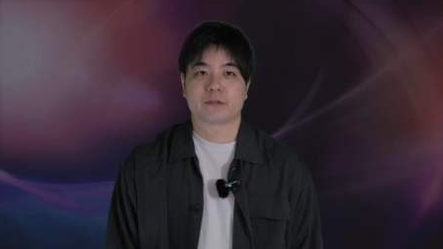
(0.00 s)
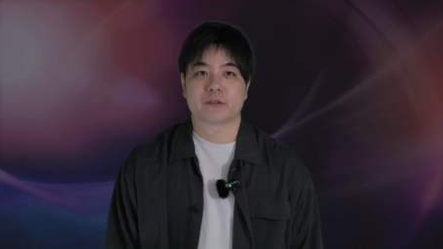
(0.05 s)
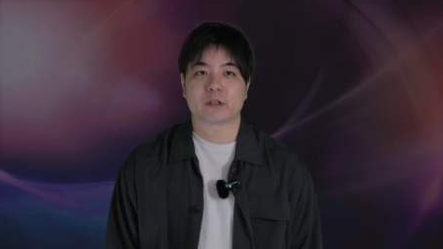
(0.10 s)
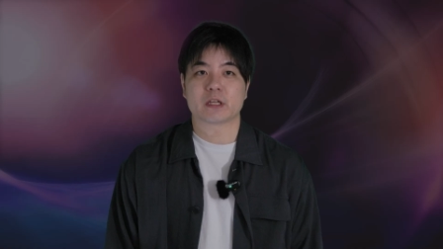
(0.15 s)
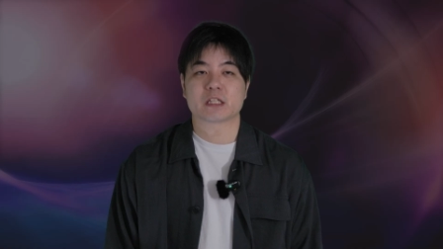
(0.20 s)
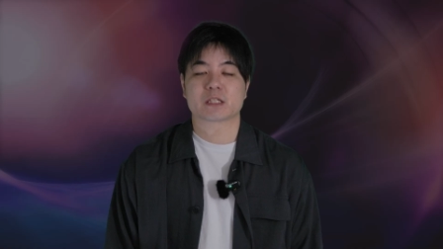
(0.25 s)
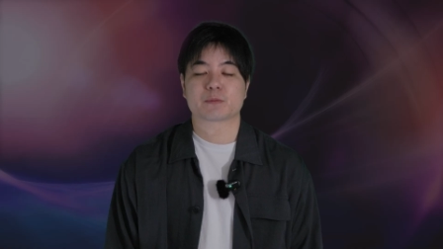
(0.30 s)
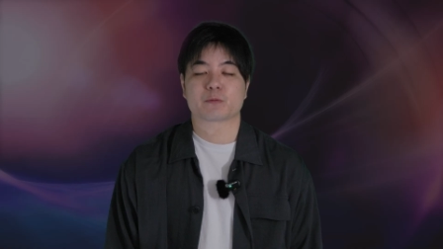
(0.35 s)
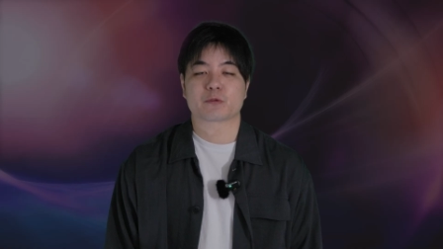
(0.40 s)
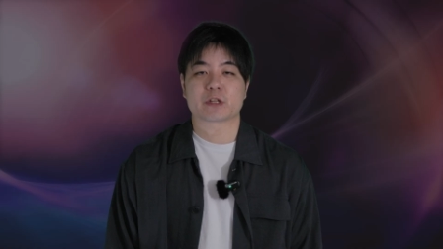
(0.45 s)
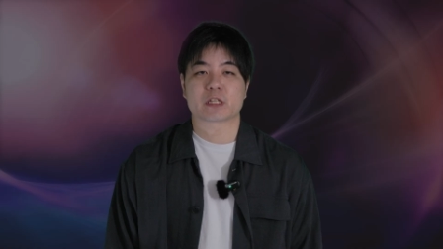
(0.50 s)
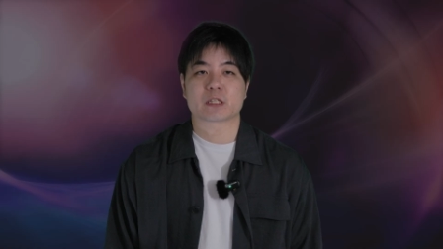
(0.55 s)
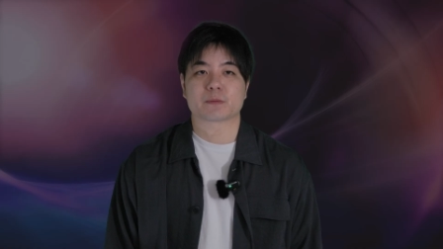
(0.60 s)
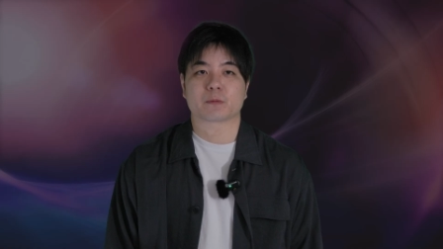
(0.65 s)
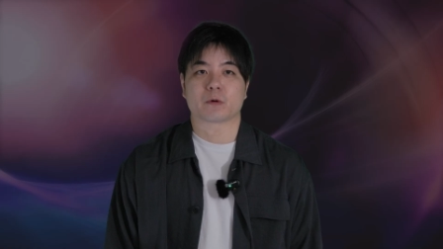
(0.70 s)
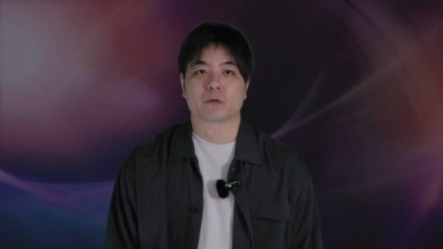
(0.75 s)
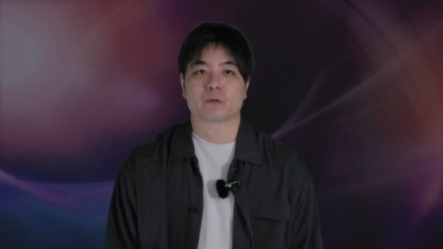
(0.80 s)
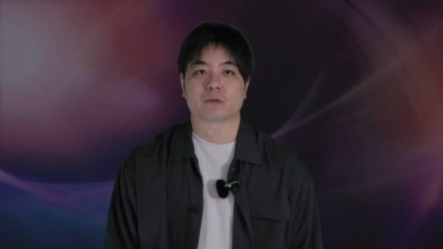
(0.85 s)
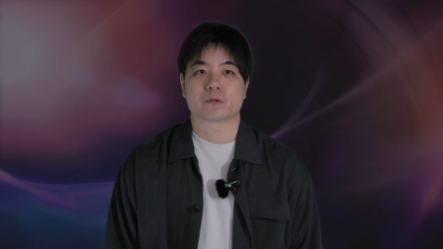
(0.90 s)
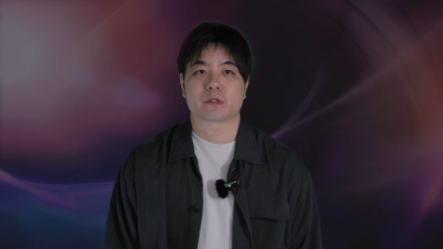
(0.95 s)
These
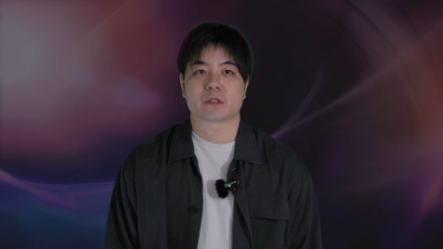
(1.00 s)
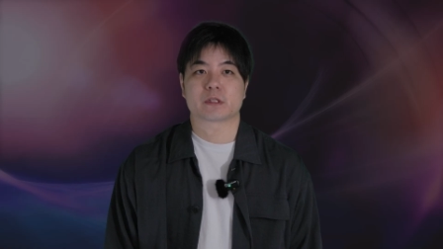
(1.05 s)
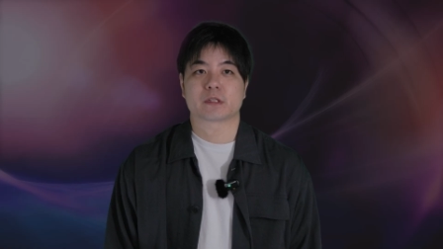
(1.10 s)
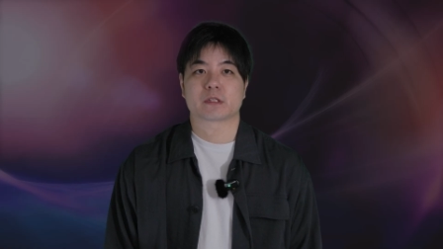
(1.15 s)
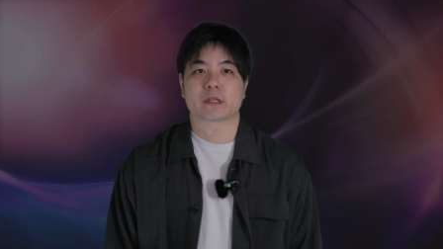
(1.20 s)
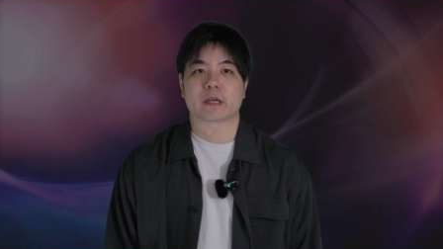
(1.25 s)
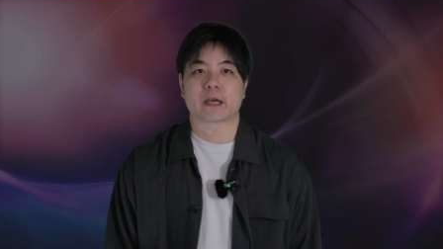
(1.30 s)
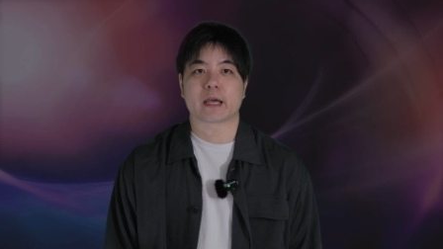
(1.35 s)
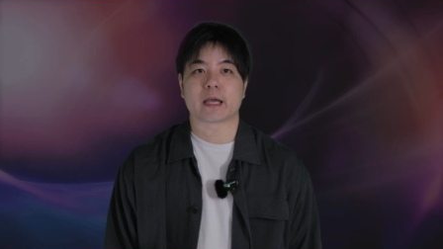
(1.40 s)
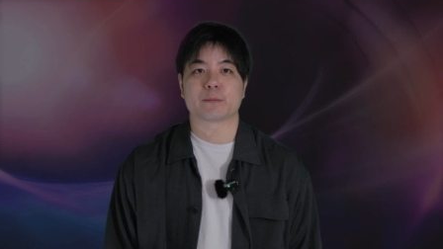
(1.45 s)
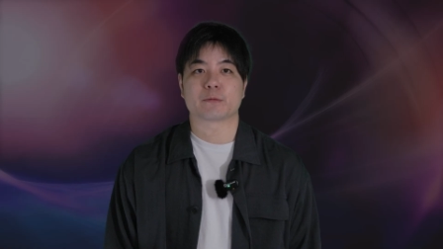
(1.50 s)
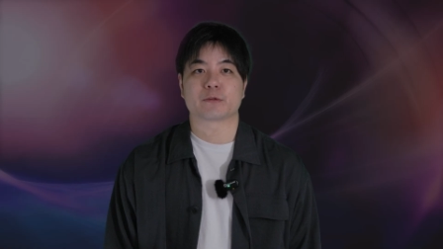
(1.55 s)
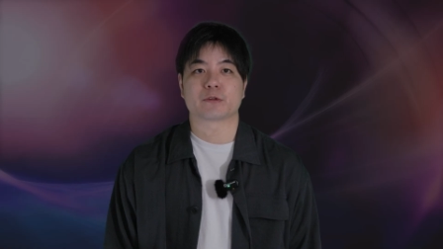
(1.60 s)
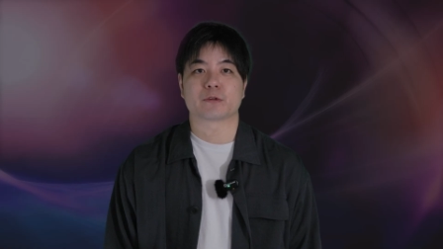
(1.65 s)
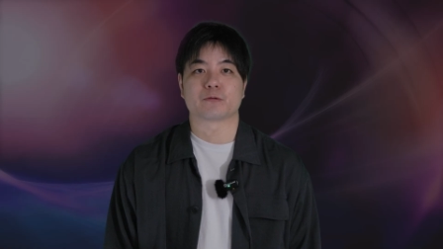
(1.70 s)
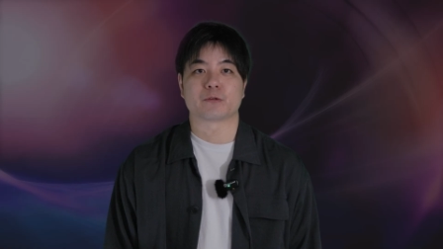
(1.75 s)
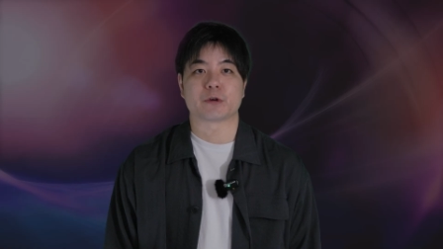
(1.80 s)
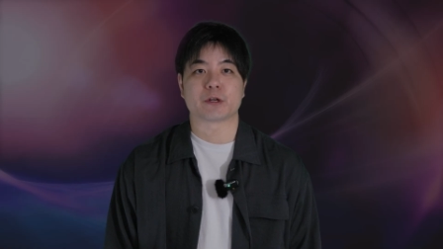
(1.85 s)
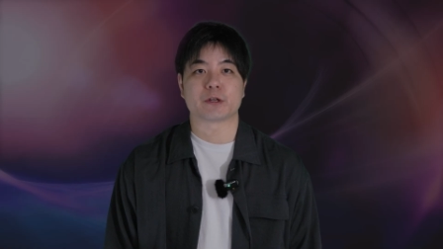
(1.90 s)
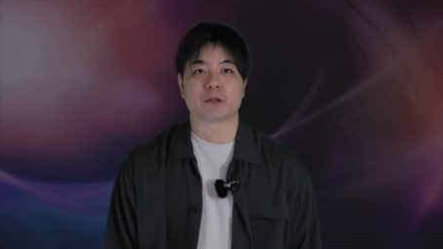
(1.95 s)
principles aim
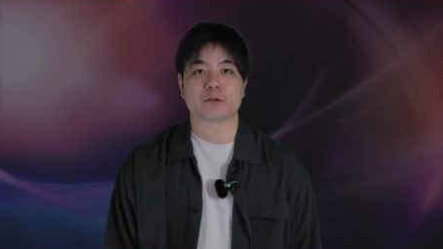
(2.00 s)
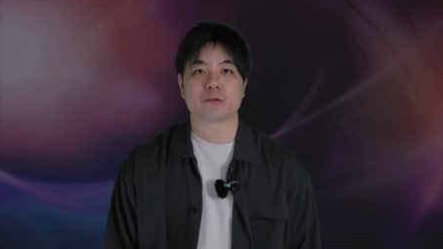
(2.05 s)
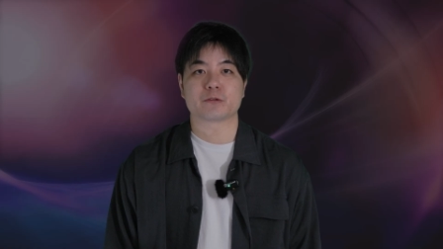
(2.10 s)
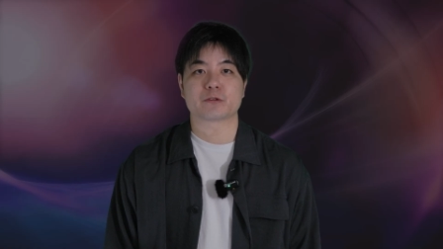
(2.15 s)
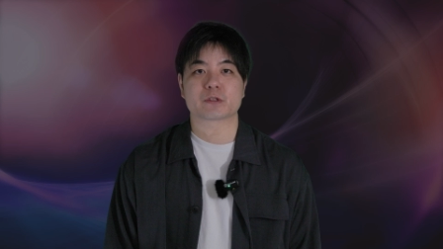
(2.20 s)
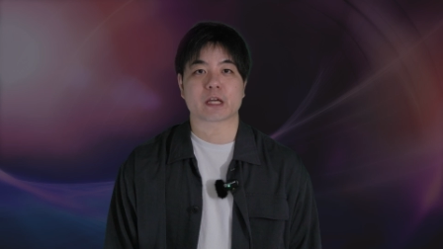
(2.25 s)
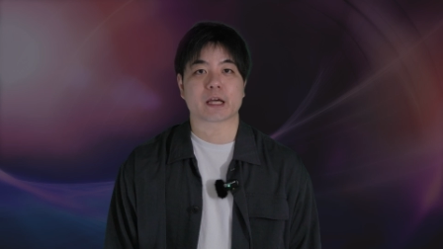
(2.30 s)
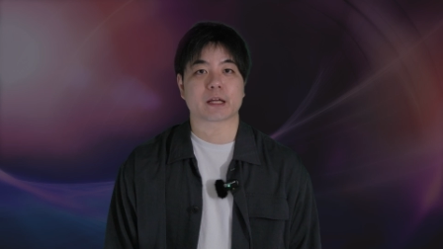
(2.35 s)
to reduce